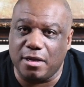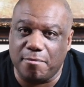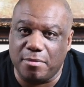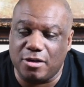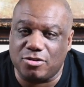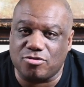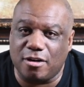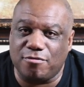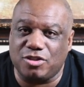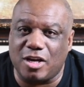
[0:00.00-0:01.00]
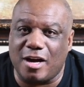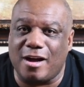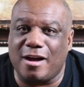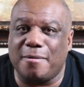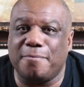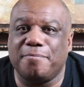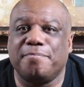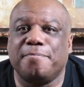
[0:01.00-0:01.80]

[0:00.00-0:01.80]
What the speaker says: an administrative job,